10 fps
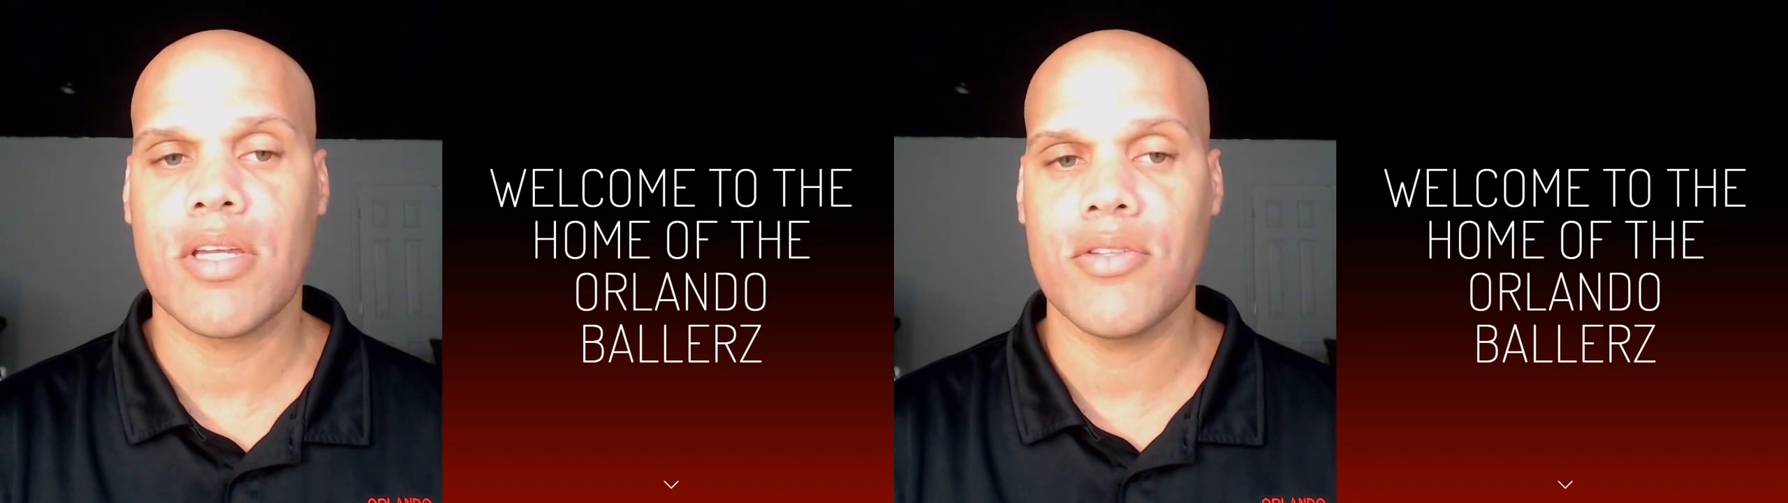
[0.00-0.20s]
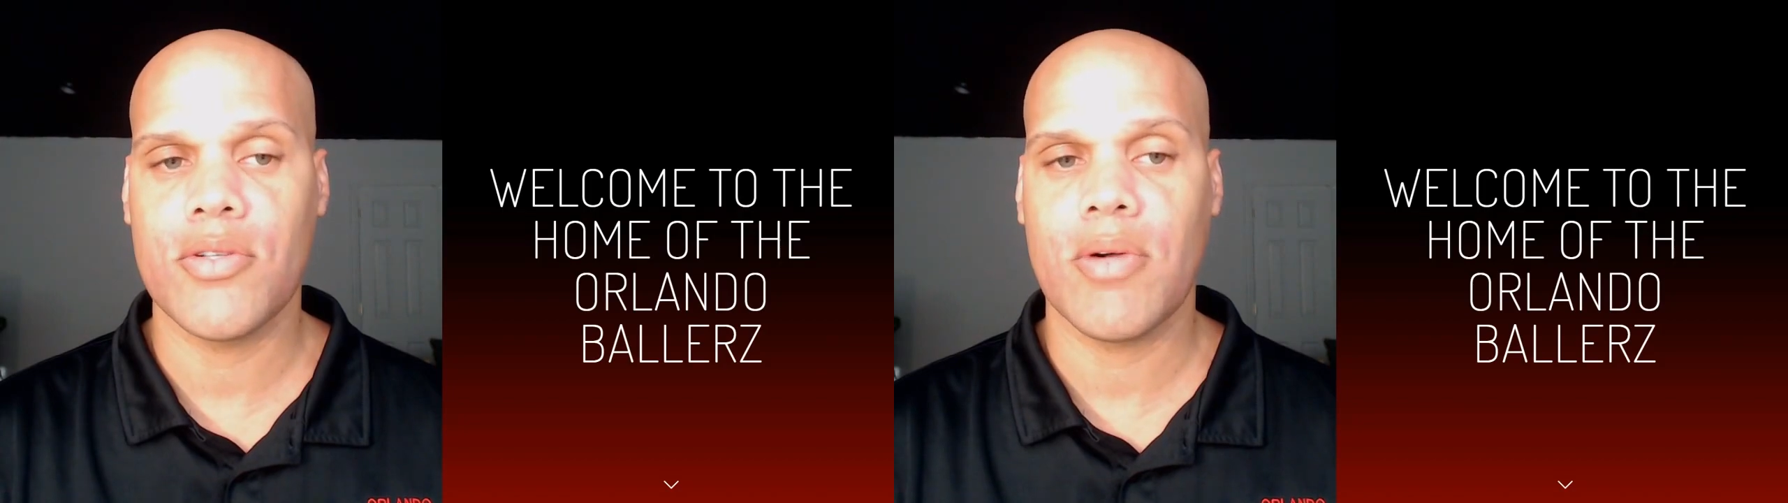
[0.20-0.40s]

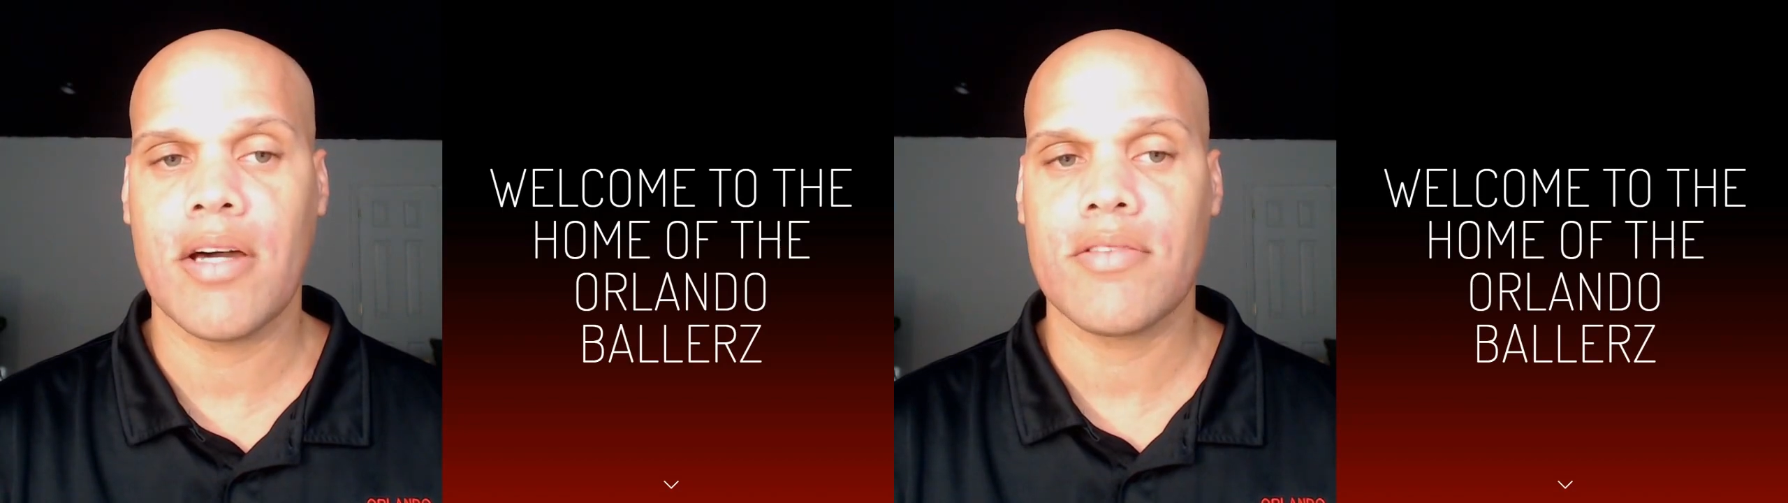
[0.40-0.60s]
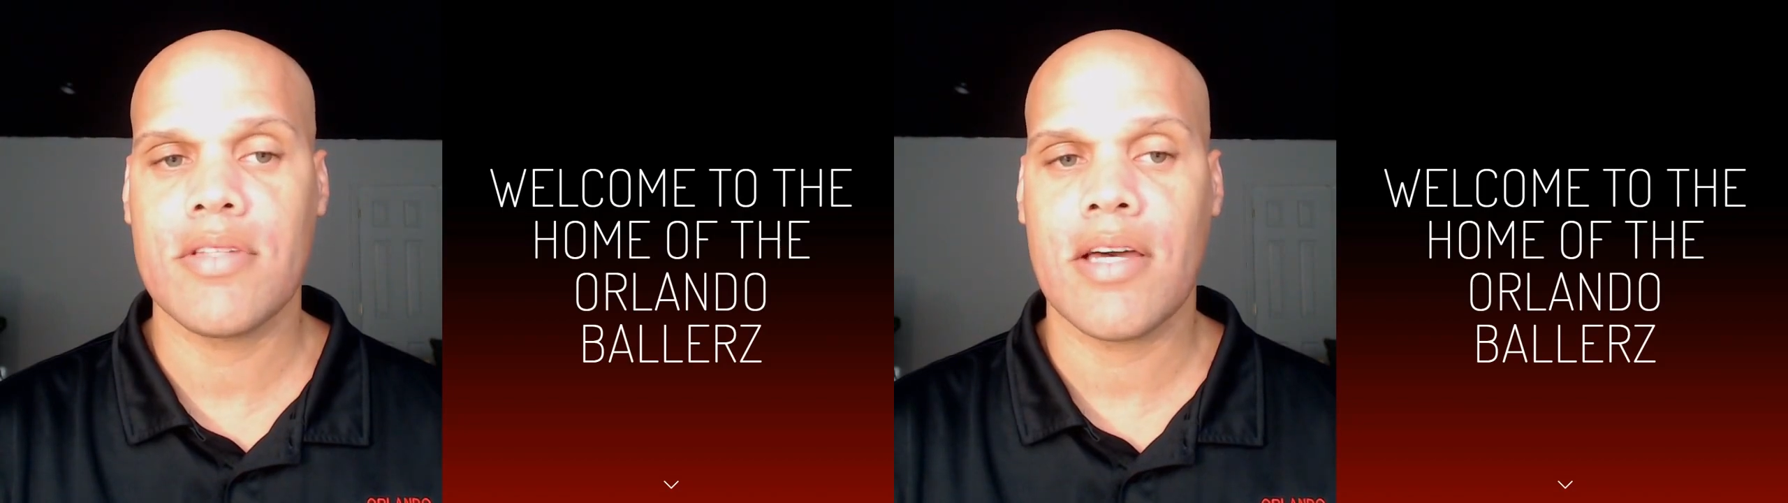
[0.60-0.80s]
do
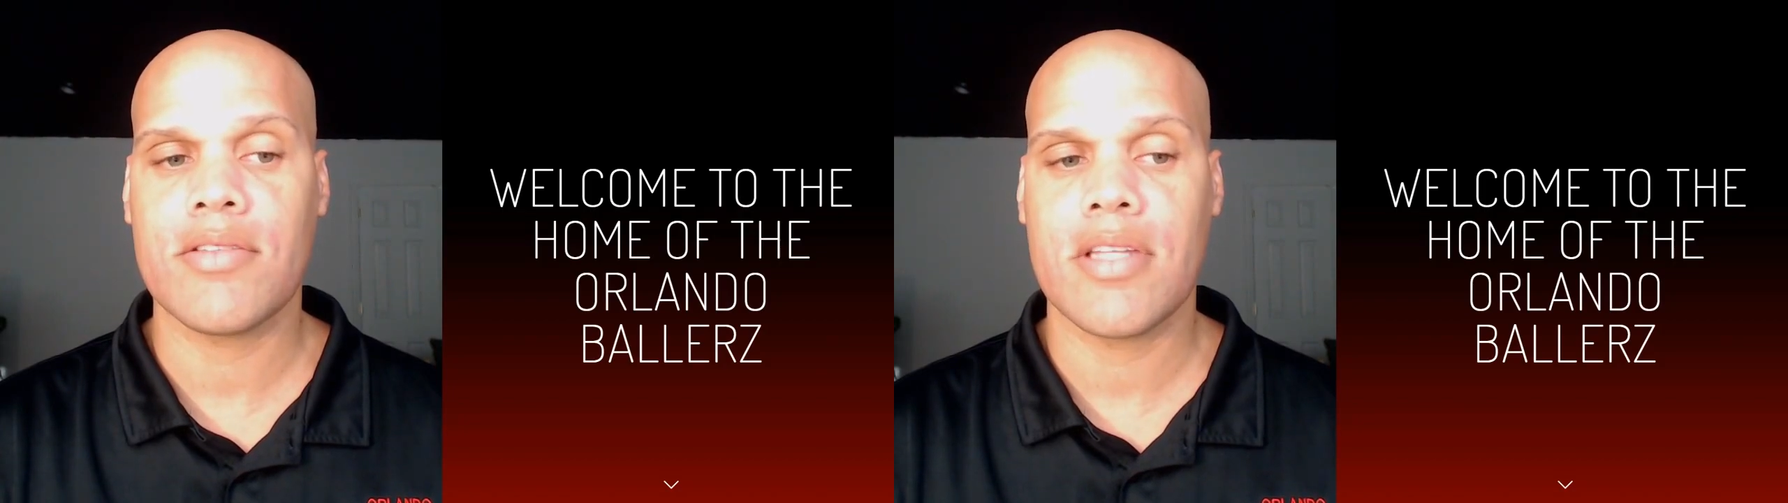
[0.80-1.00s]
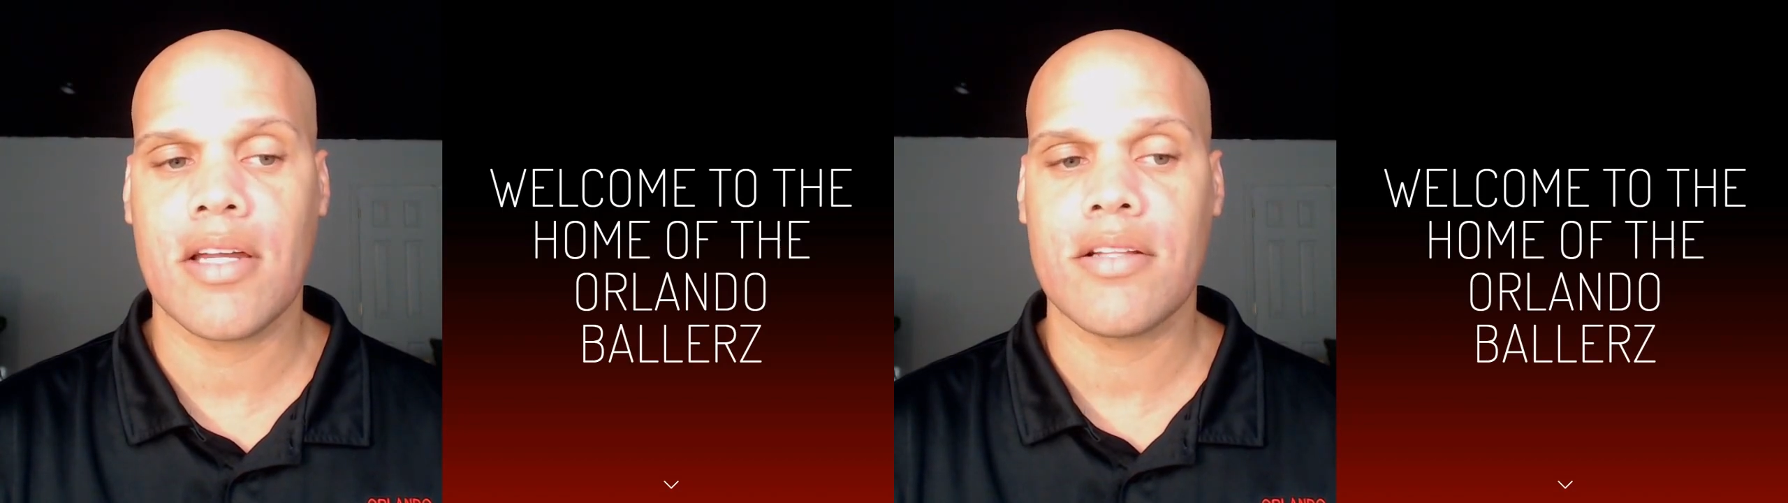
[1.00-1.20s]

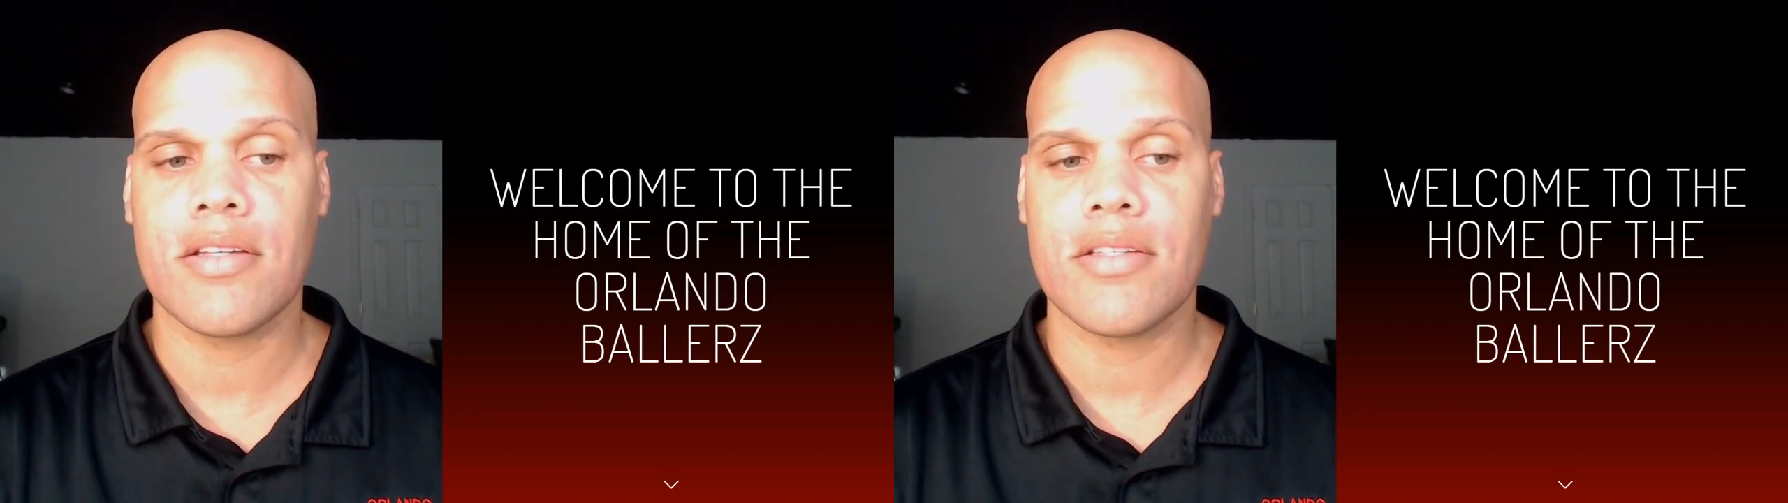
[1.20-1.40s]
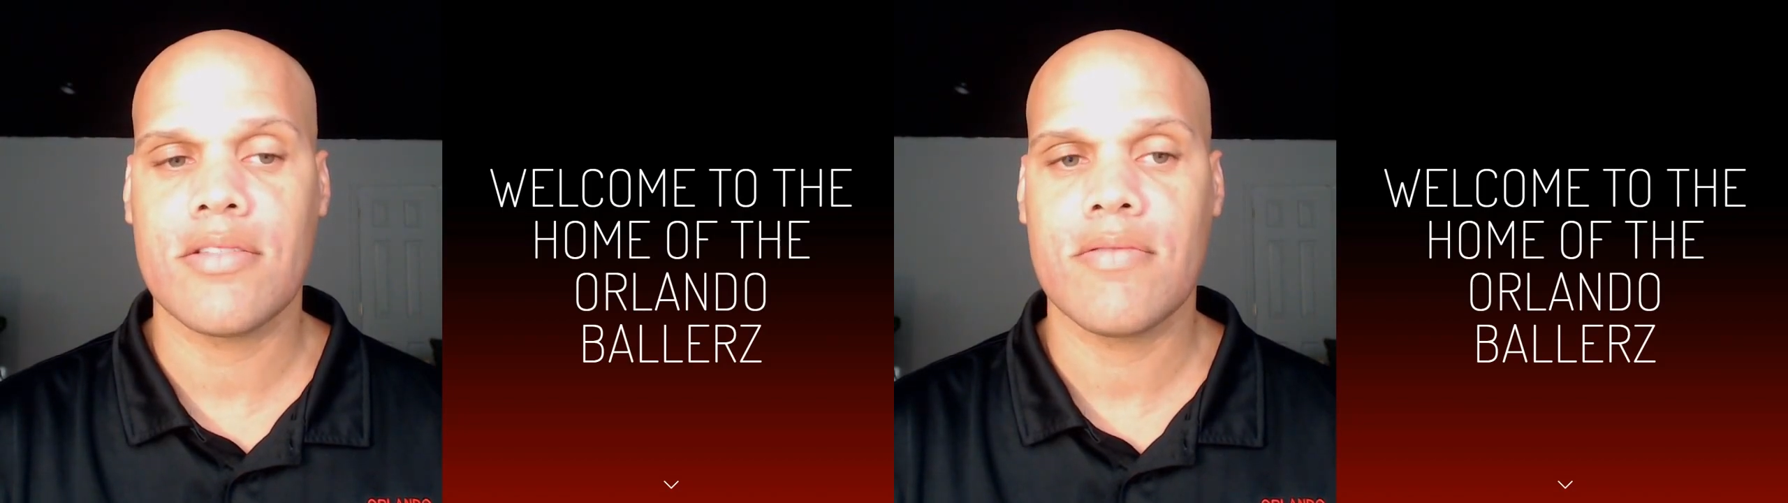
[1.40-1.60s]
outside of this.